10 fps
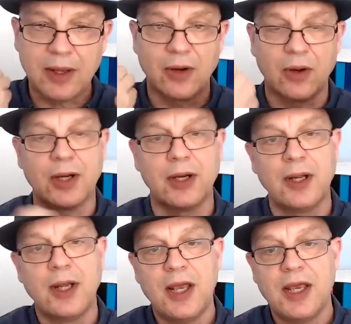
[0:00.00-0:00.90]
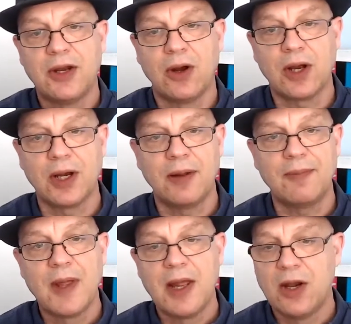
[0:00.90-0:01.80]
not
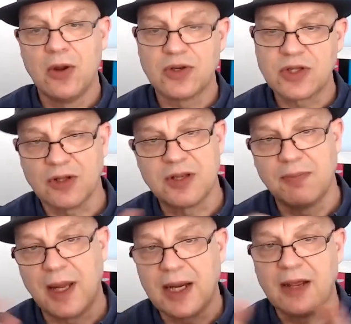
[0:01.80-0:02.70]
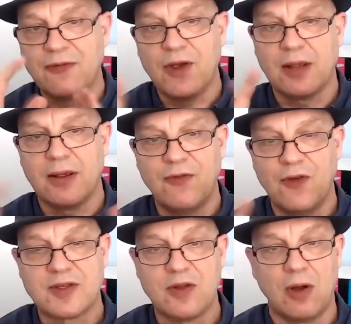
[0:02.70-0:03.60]
gonna lose lots of money if
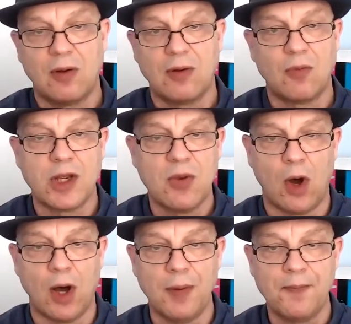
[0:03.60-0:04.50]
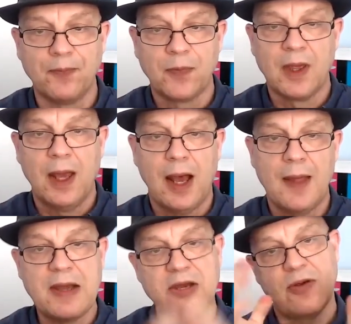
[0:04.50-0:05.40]
it's not what you want.
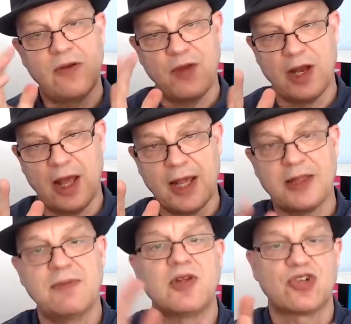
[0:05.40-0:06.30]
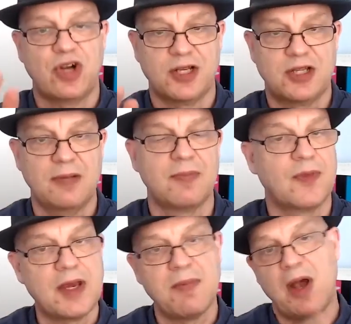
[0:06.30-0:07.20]
And then if you like them, you trust them,
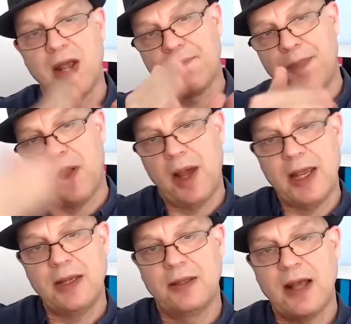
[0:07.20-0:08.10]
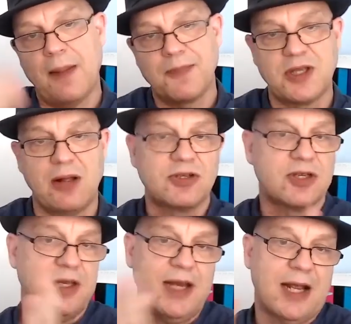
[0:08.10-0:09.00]
then you might upsell to
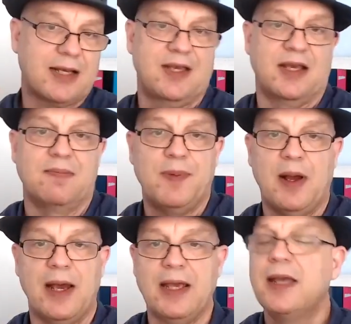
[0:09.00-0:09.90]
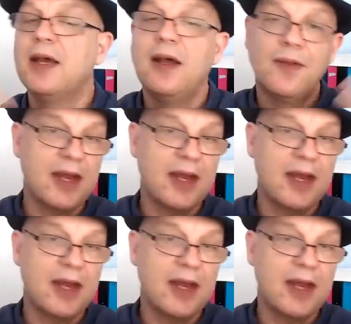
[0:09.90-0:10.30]
the next thing and buy the